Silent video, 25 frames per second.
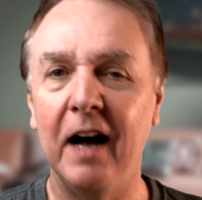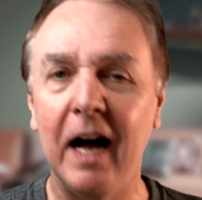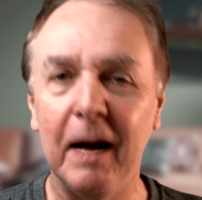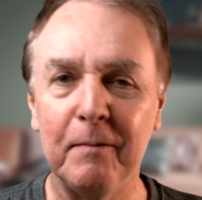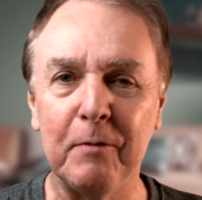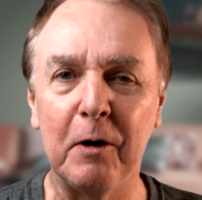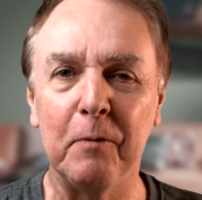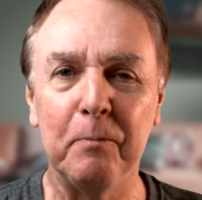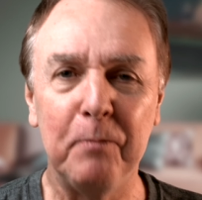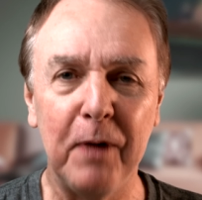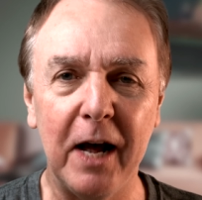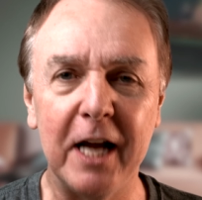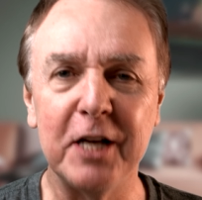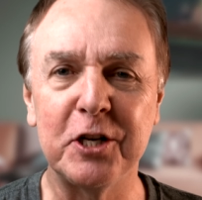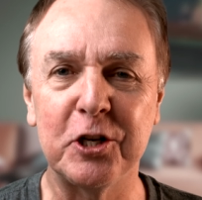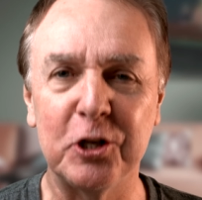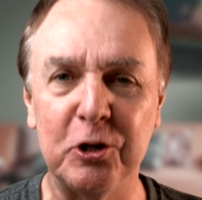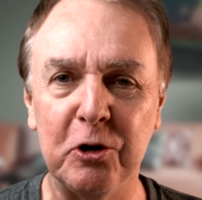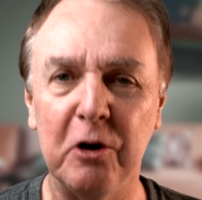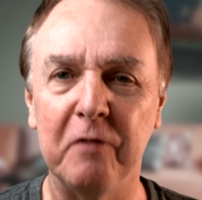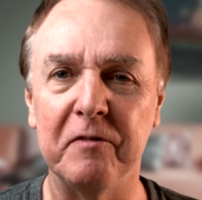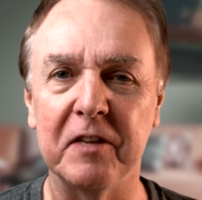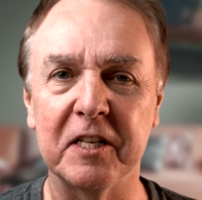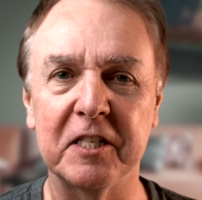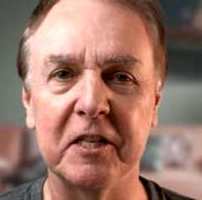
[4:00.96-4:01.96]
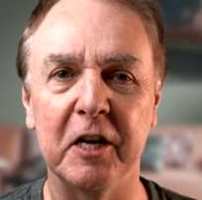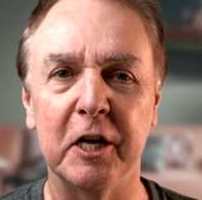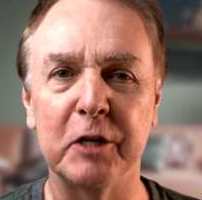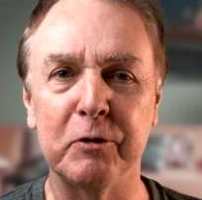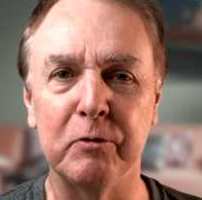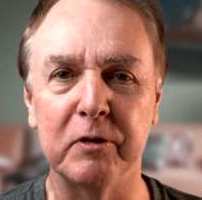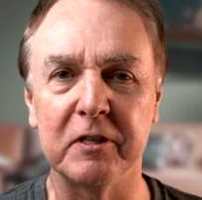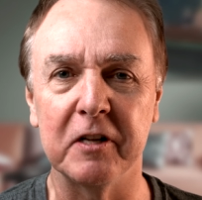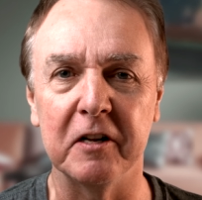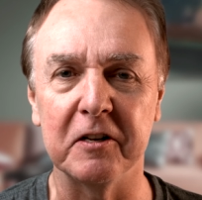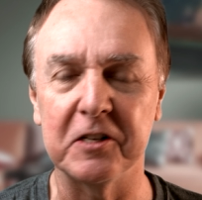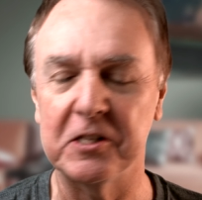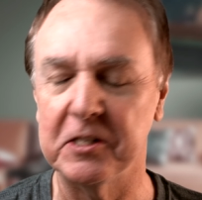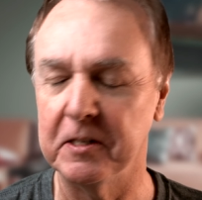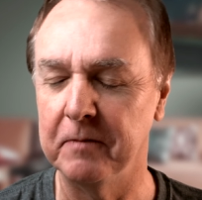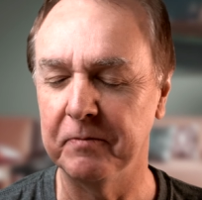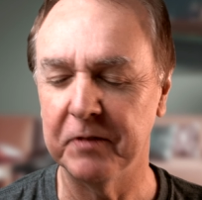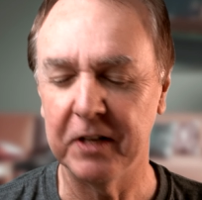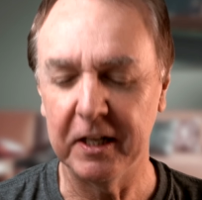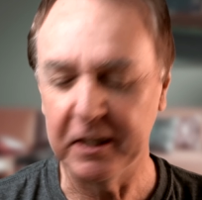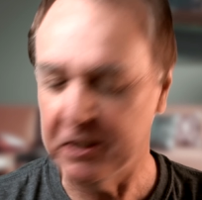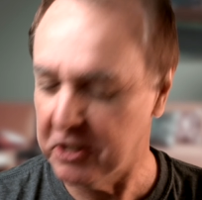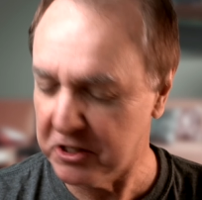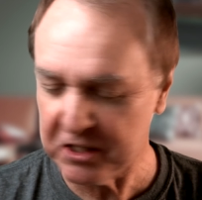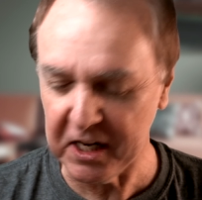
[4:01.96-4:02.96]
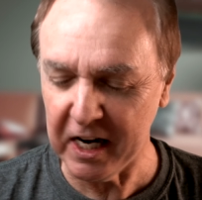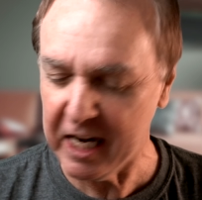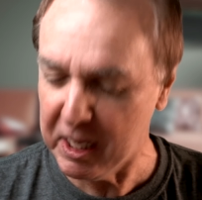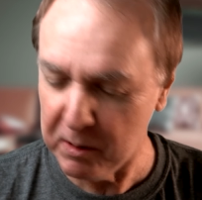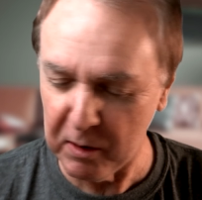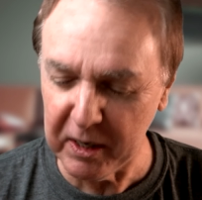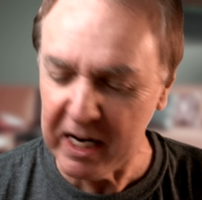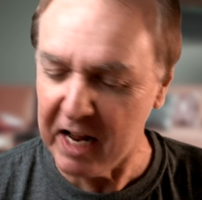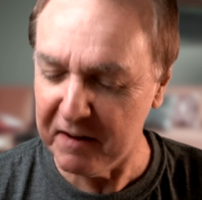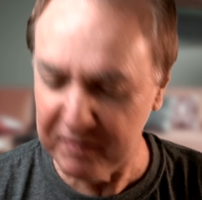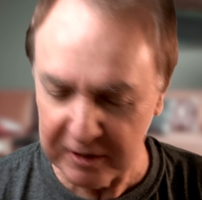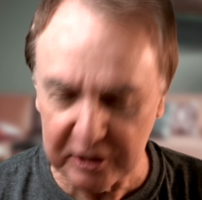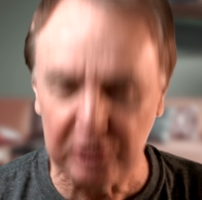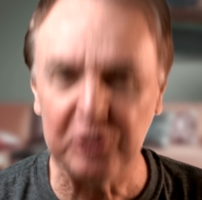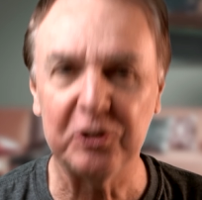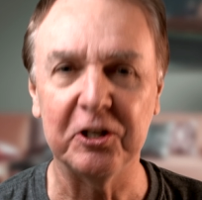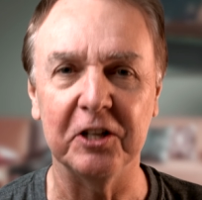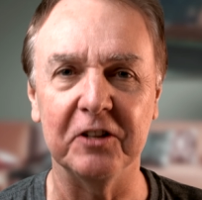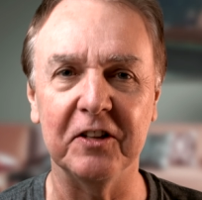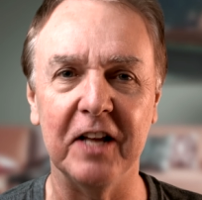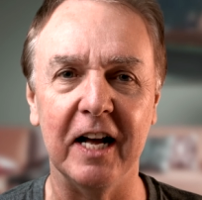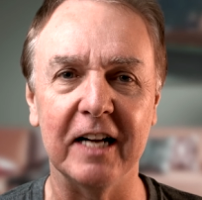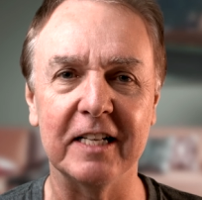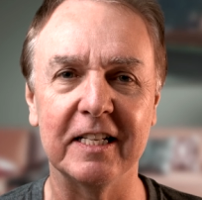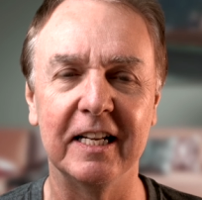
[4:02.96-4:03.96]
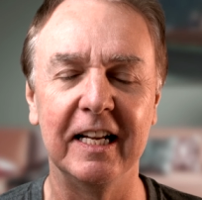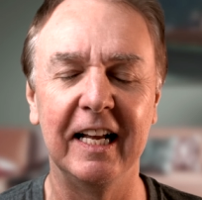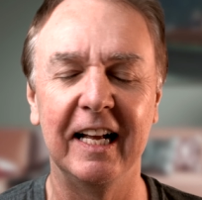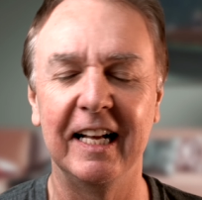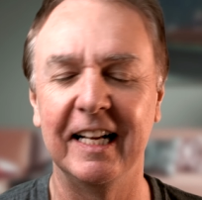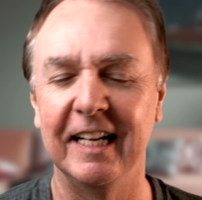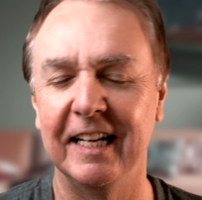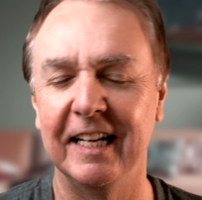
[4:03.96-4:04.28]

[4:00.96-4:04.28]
I'm on page two of the search results. Does anyone ever look at that?